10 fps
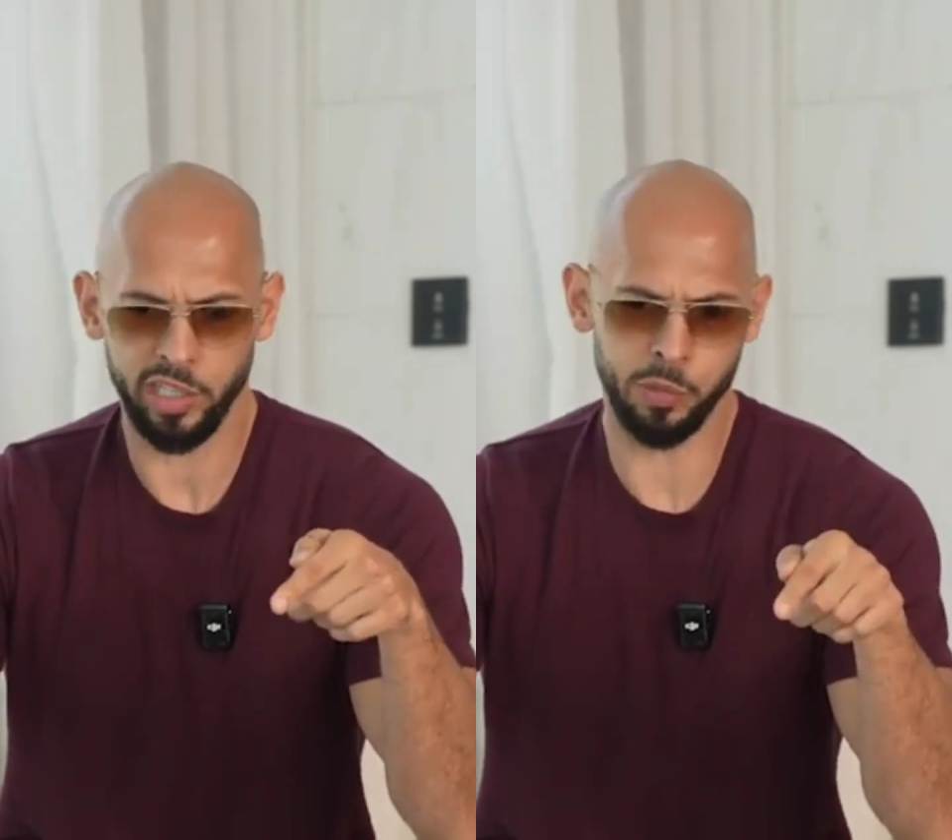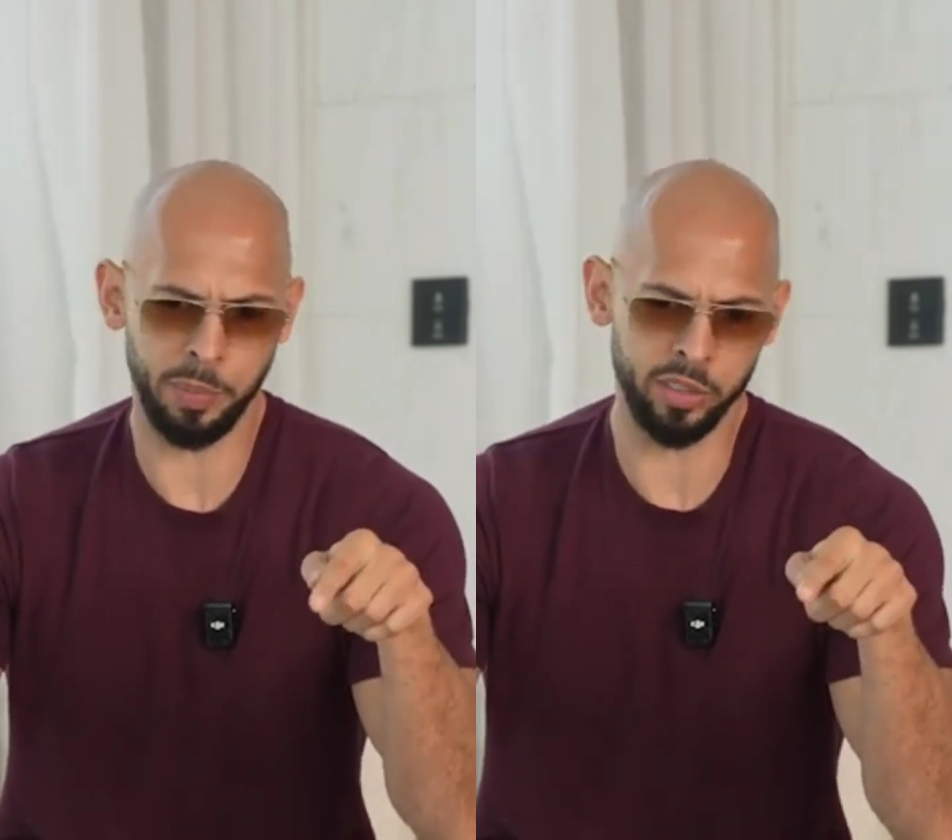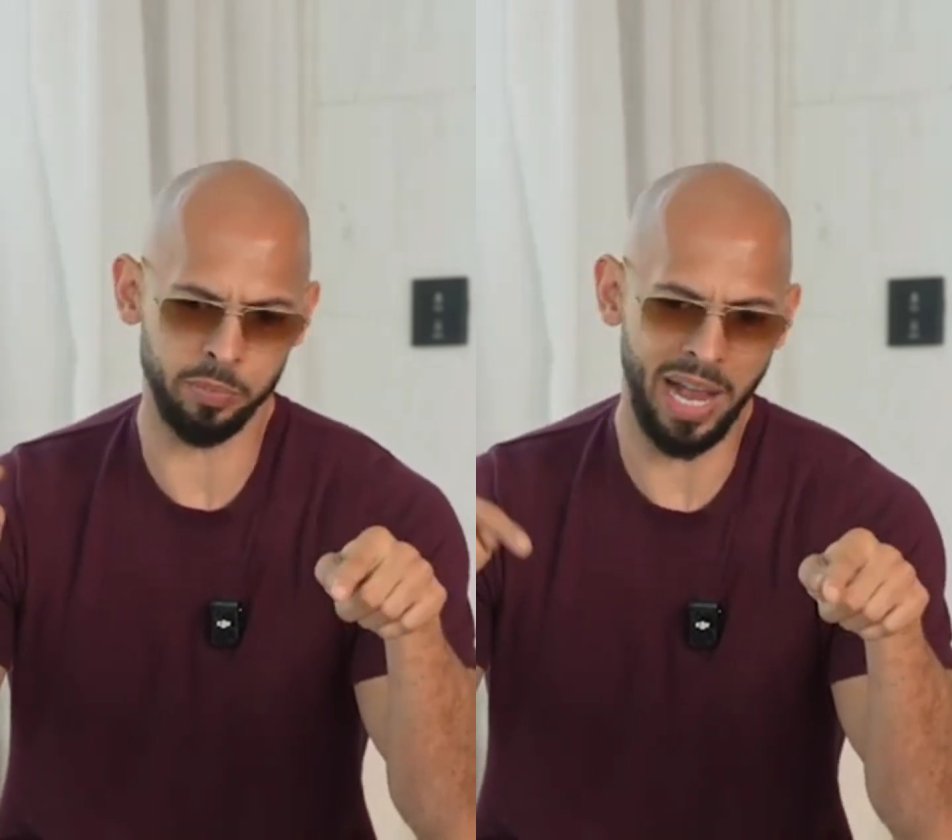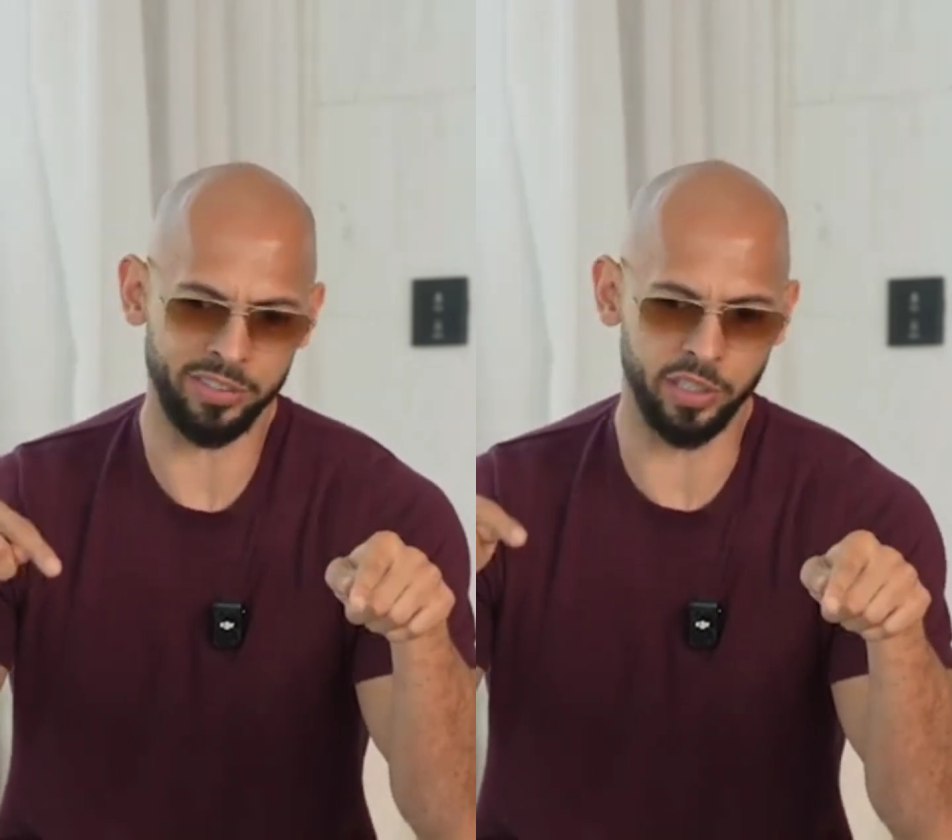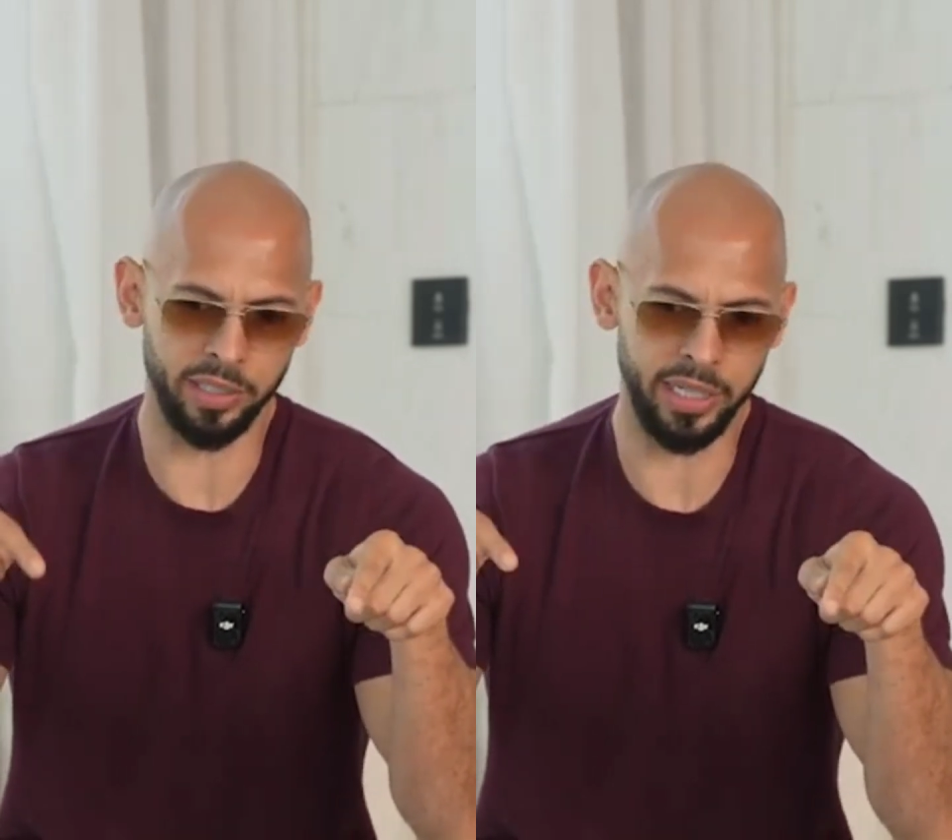is because
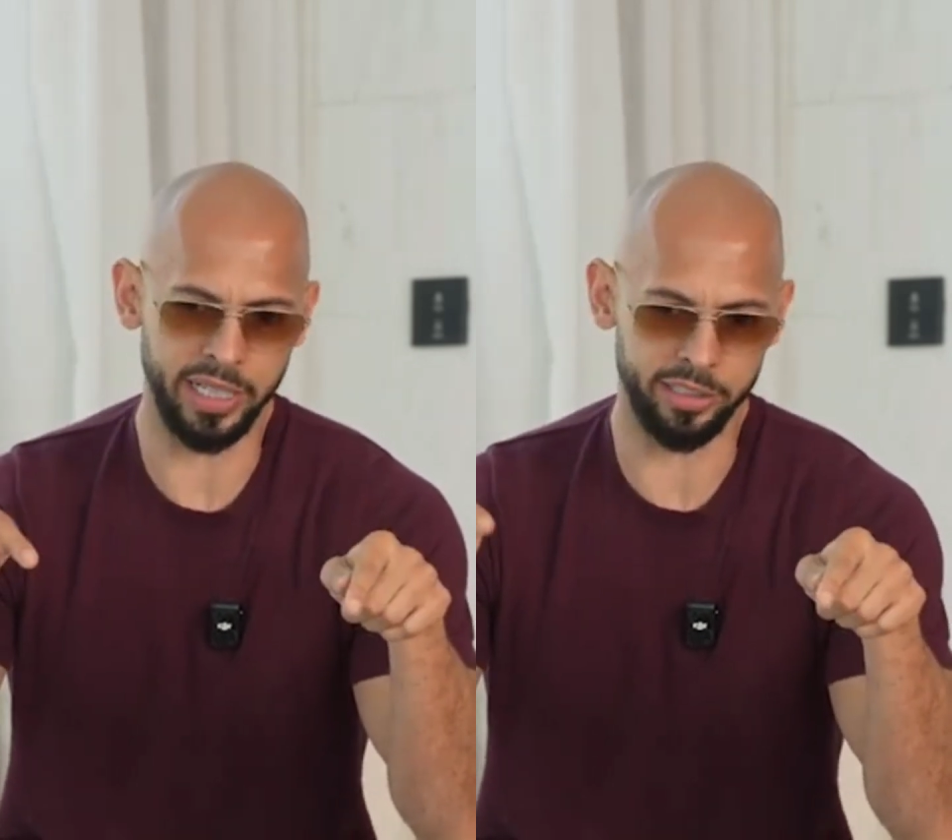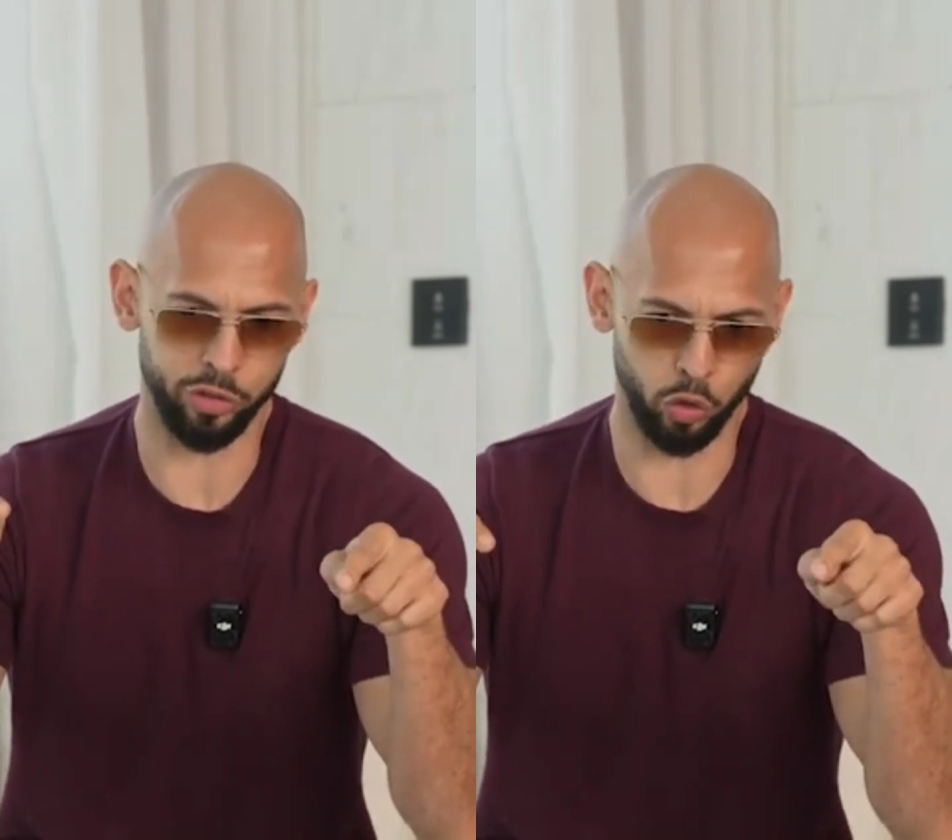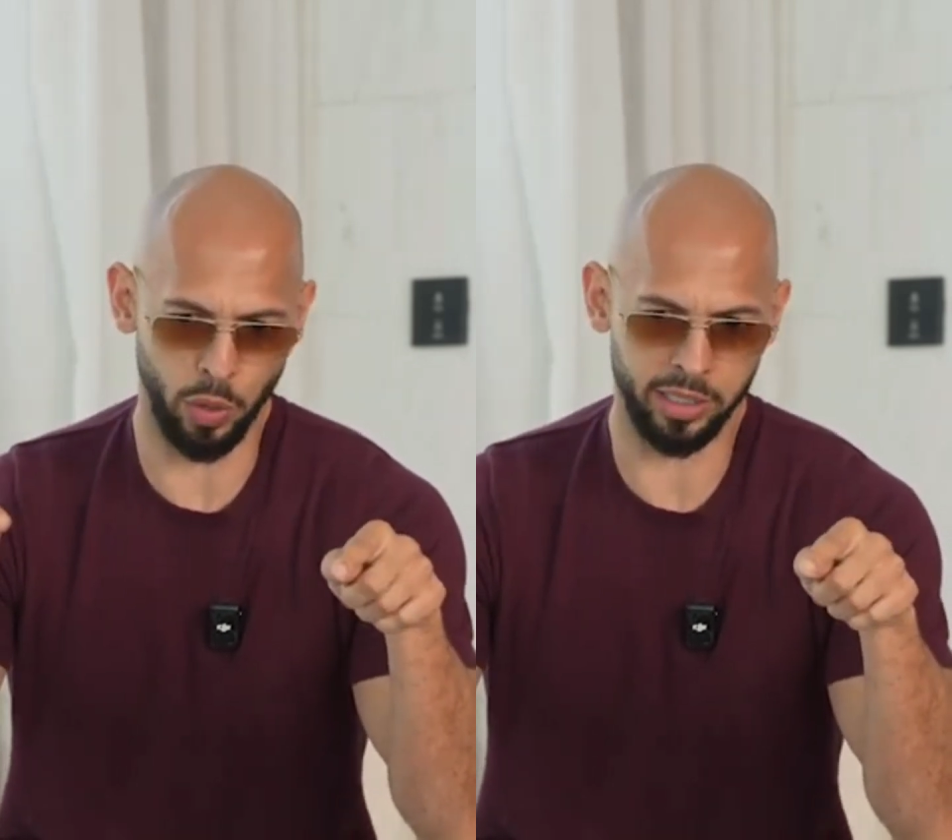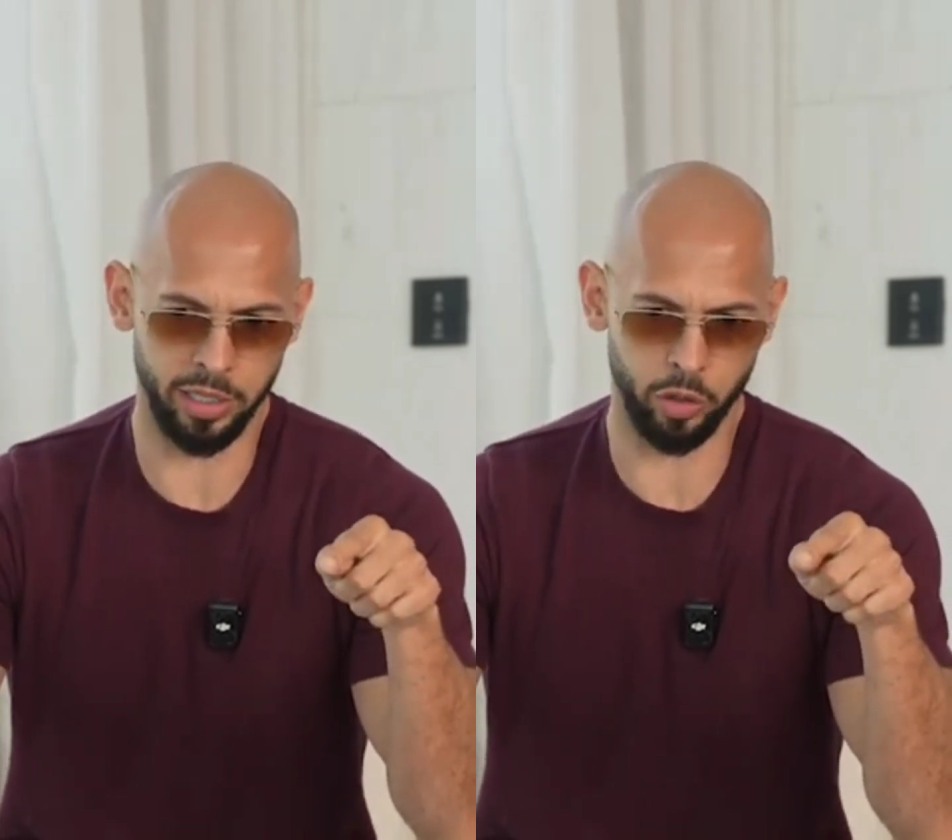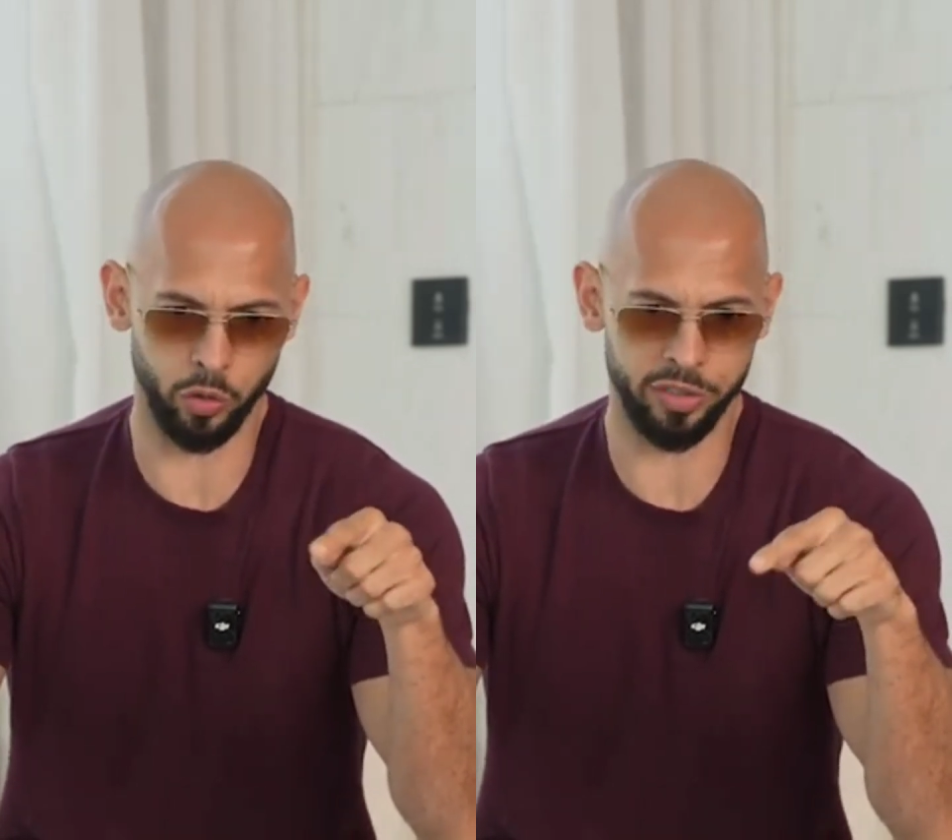masculinity is
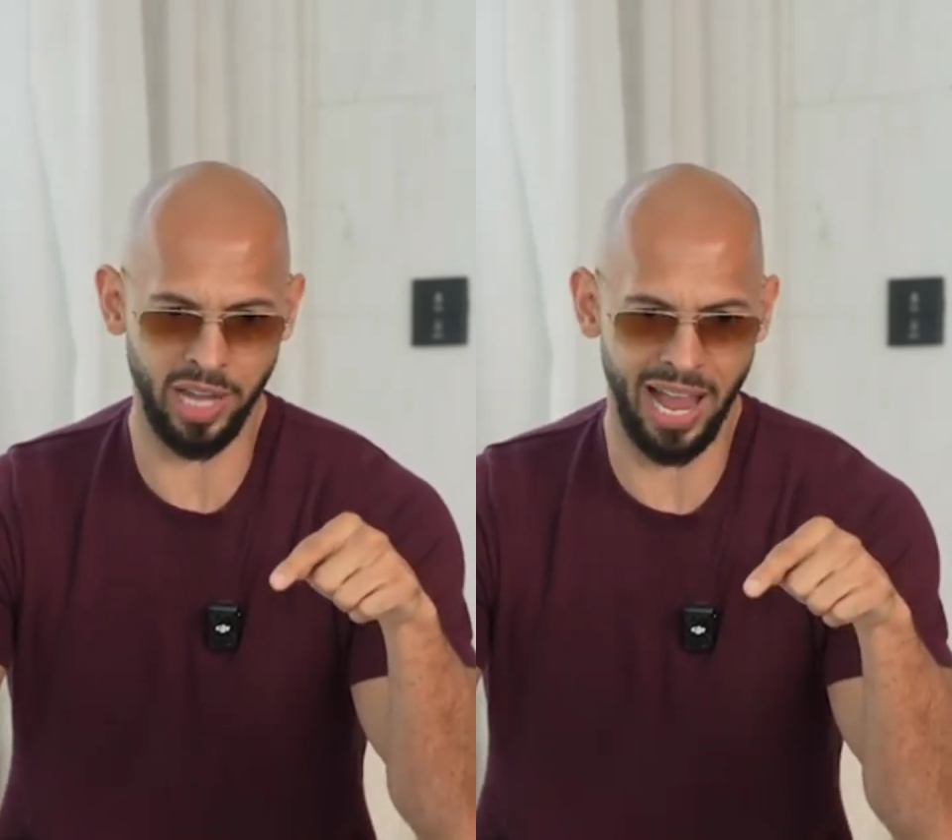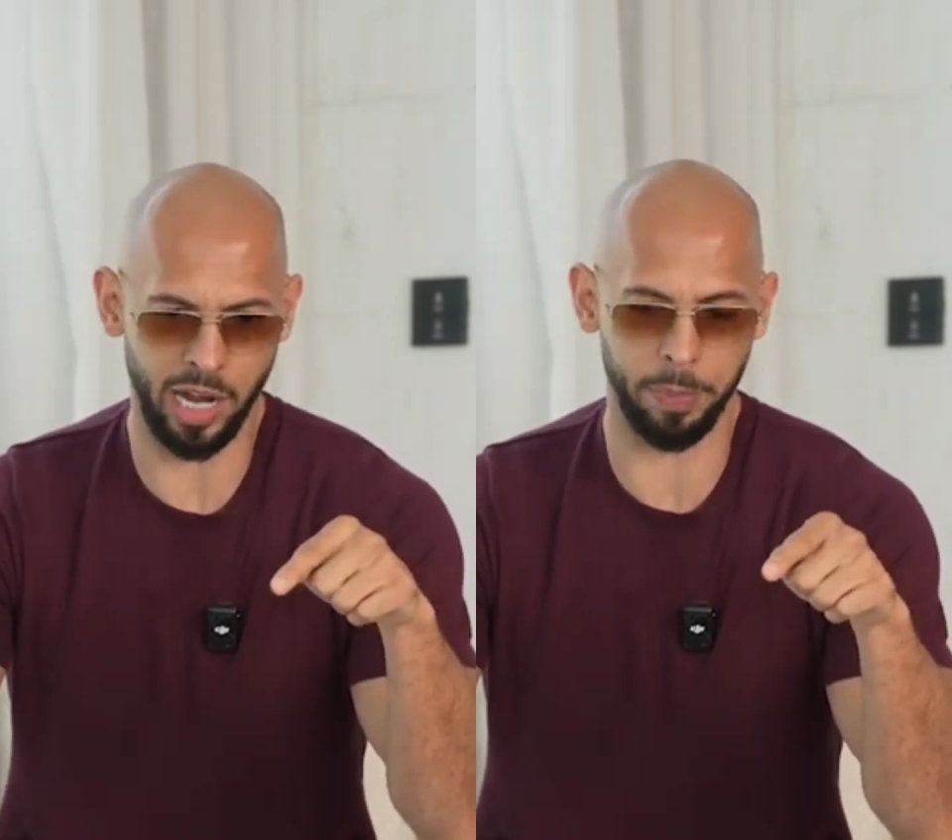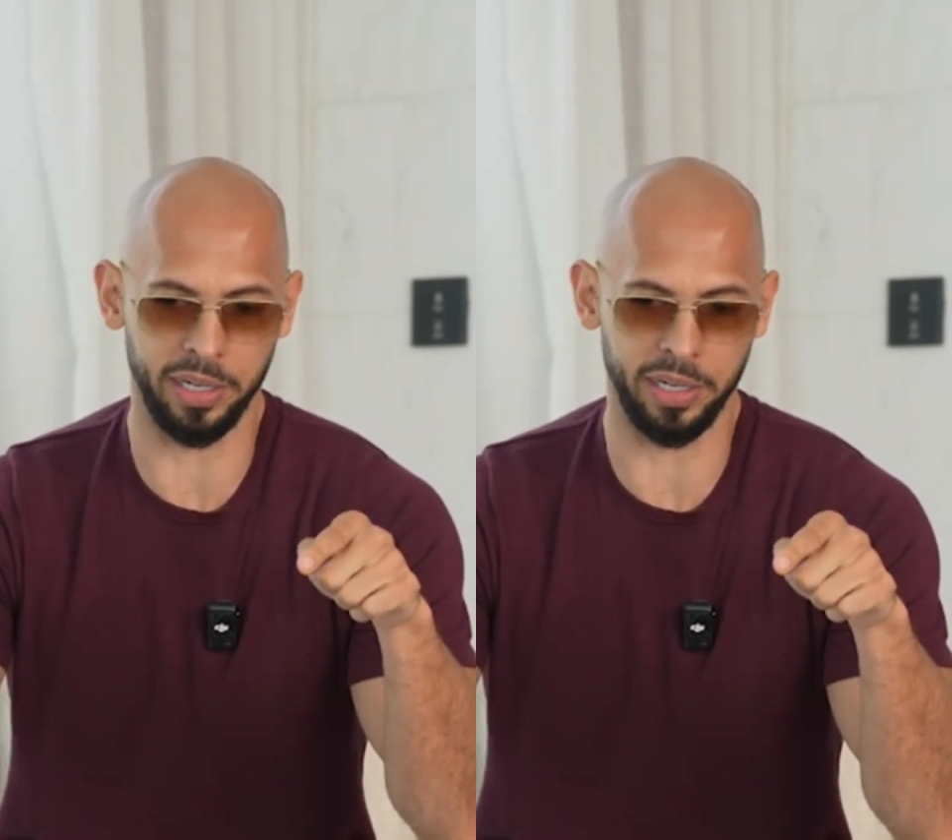directly under attack,